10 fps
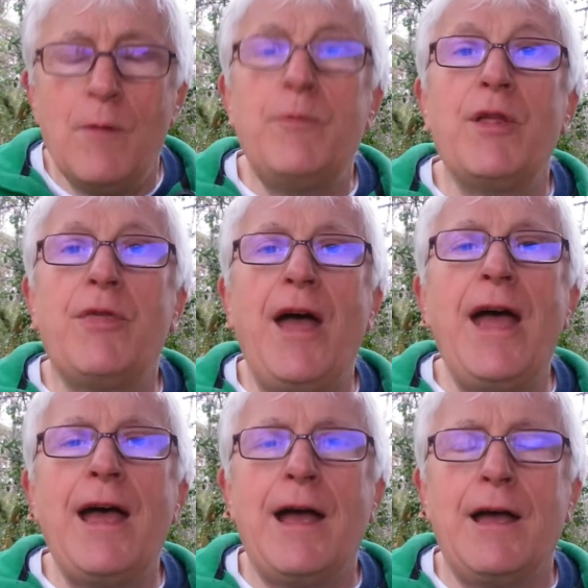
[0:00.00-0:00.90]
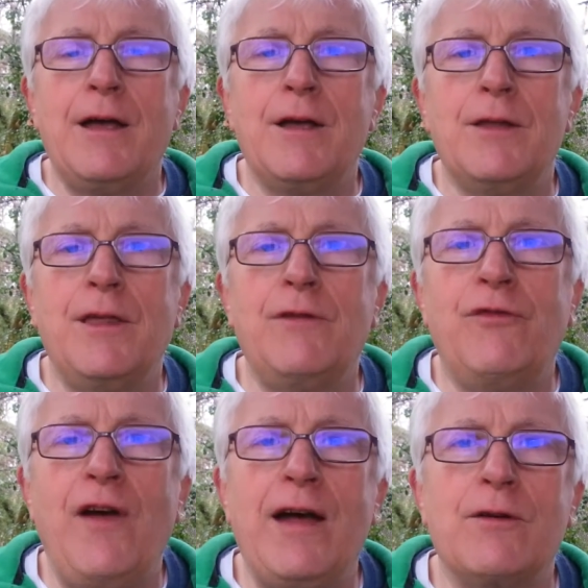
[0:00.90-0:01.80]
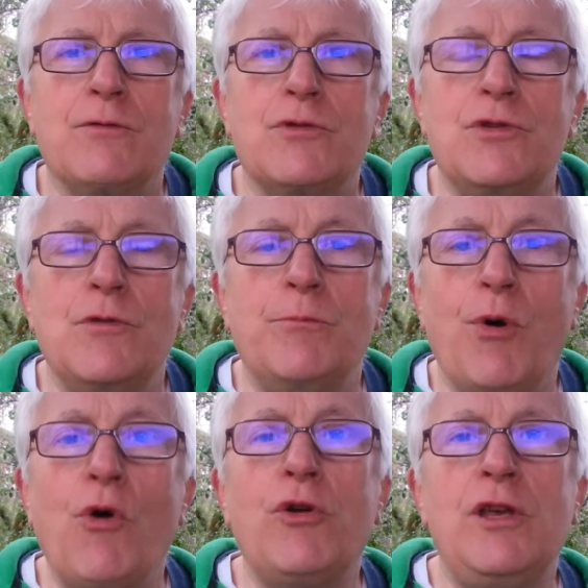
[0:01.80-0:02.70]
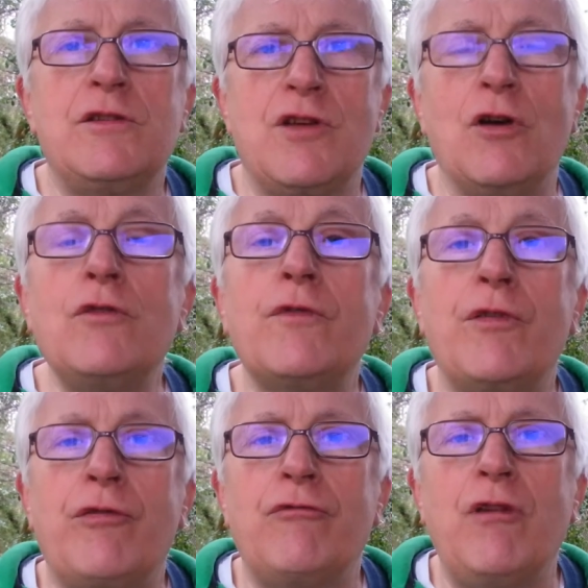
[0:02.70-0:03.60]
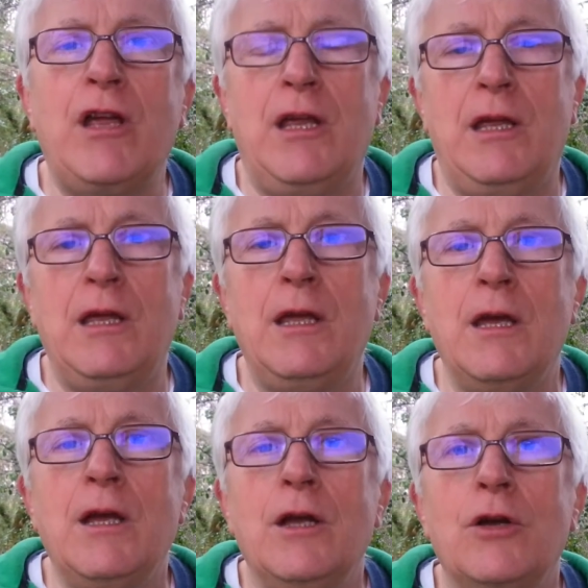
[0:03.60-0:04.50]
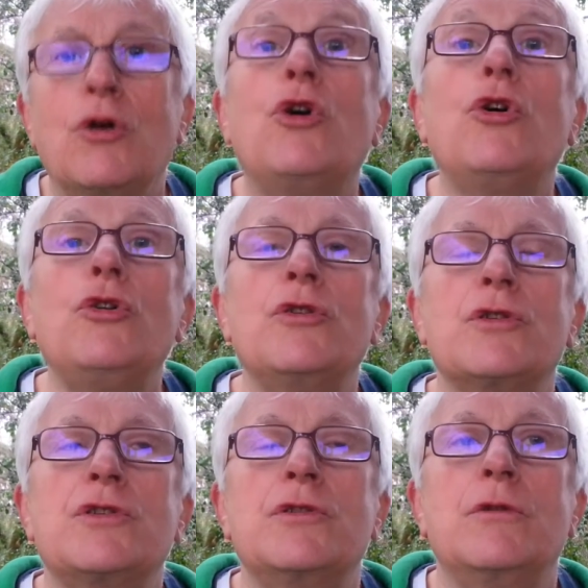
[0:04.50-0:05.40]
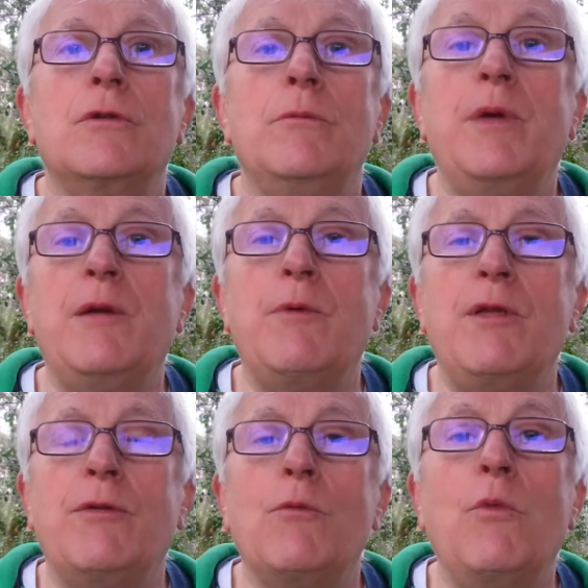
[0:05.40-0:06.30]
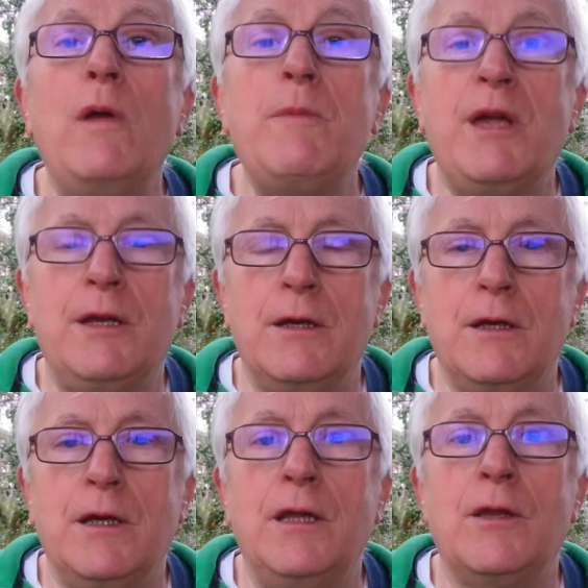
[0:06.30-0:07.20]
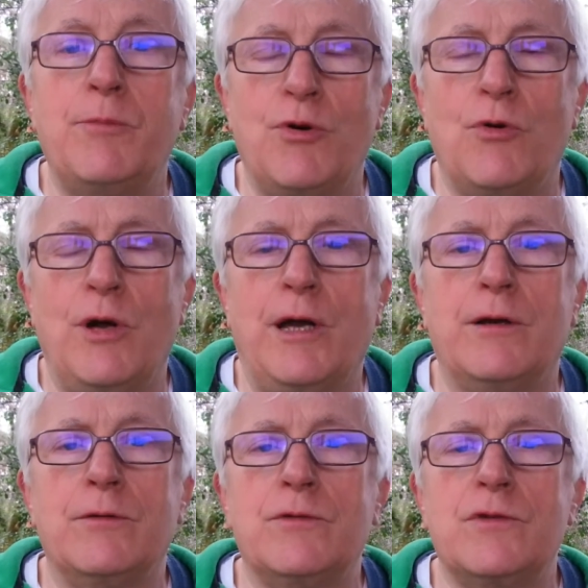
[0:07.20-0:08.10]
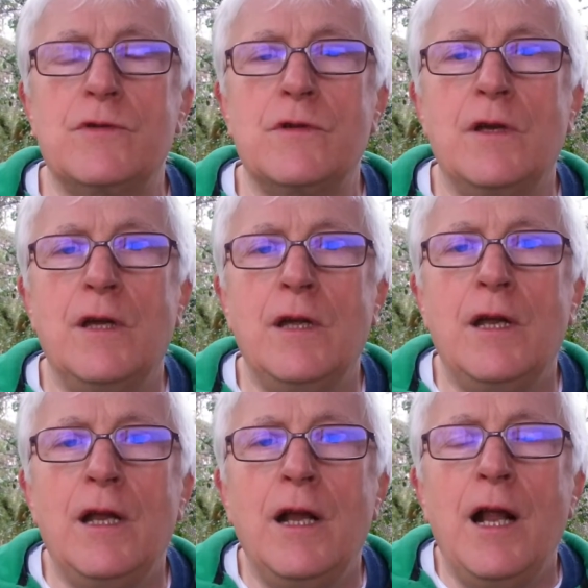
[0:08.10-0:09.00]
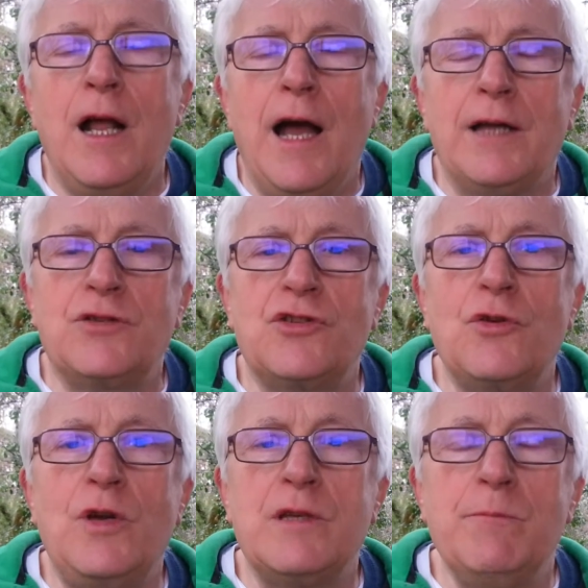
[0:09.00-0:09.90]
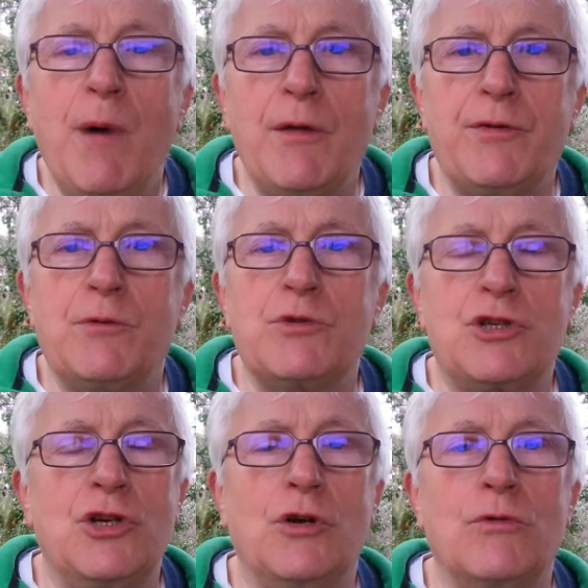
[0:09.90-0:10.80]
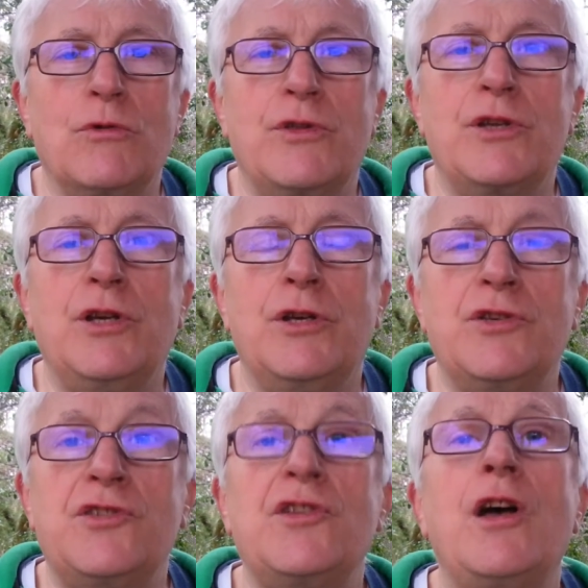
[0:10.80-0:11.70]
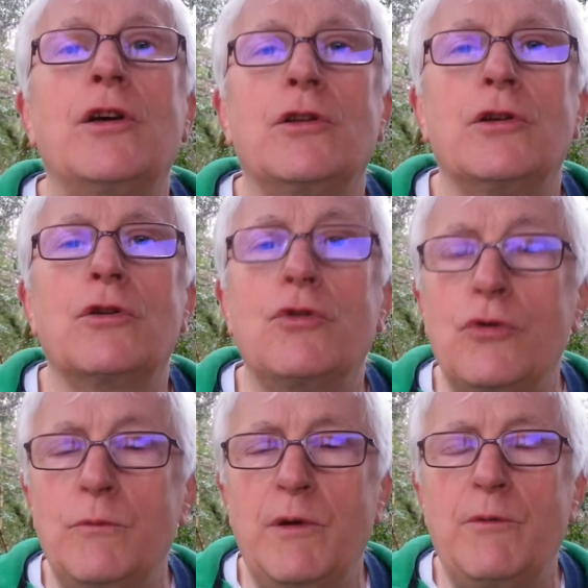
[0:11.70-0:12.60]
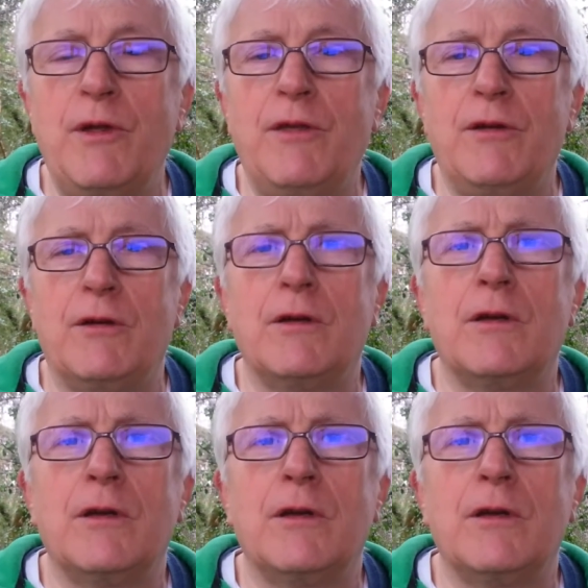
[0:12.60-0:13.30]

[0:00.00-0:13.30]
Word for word: But there they found that boys over three couldn't be with women in the poorhouse. And so his mother was told that her son couldn't be with her.